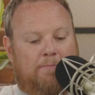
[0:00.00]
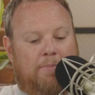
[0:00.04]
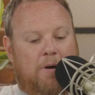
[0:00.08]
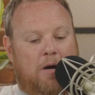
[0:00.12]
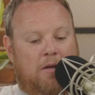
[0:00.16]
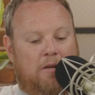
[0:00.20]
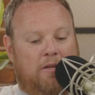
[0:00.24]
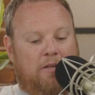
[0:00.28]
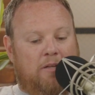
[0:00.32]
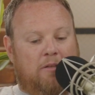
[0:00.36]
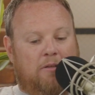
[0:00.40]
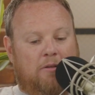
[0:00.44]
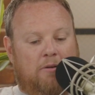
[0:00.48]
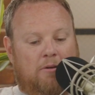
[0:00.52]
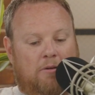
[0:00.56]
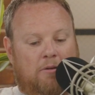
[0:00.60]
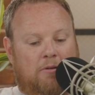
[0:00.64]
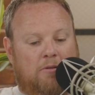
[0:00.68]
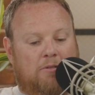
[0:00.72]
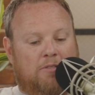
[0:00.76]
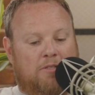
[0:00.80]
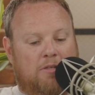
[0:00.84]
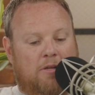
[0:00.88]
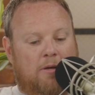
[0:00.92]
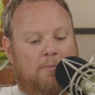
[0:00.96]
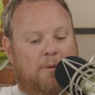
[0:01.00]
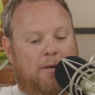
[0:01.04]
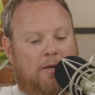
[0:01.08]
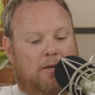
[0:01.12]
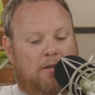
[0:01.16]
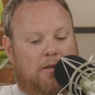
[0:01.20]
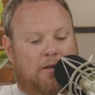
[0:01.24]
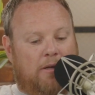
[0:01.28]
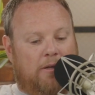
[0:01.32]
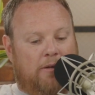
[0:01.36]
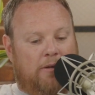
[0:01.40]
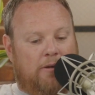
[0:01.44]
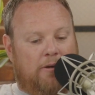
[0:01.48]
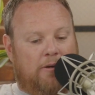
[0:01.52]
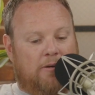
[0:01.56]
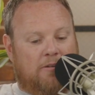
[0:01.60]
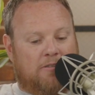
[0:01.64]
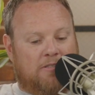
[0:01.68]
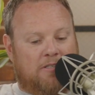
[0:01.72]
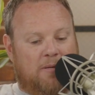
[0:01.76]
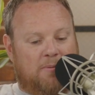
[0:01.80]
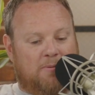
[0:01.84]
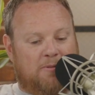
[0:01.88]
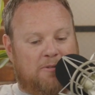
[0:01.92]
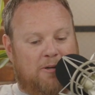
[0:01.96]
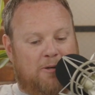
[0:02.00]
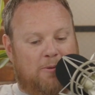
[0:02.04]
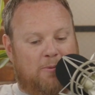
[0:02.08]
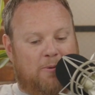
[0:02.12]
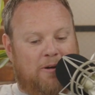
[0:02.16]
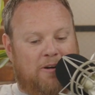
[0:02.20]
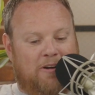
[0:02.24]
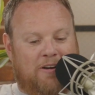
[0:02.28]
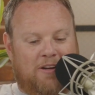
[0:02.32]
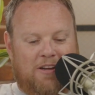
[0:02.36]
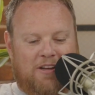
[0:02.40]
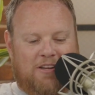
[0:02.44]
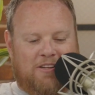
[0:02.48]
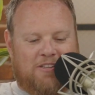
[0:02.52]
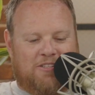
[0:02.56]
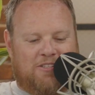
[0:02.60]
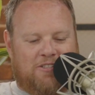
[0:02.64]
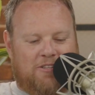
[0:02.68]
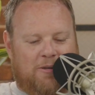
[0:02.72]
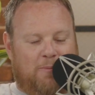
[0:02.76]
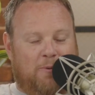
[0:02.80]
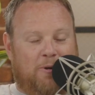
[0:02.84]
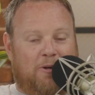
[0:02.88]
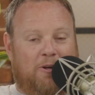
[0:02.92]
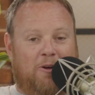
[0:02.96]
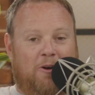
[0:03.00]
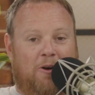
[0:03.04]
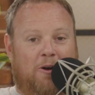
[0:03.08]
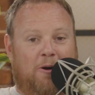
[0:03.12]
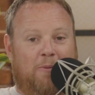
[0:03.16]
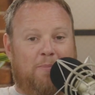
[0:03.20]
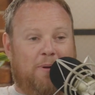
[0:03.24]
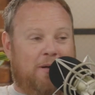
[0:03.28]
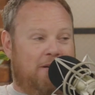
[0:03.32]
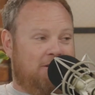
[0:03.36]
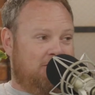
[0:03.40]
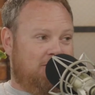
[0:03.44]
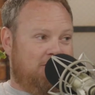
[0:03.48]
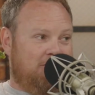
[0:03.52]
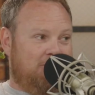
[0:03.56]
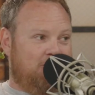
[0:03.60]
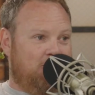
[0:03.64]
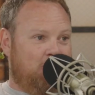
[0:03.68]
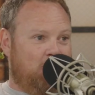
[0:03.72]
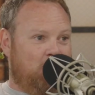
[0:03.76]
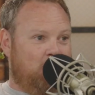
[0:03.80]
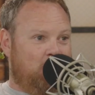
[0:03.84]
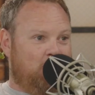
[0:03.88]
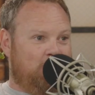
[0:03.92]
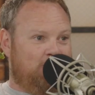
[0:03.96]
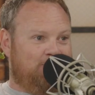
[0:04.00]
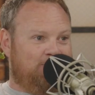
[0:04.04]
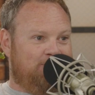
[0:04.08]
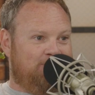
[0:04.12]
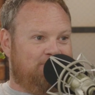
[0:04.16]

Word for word: punny little subheadline here on Tom's Hardware. Someone call pest control.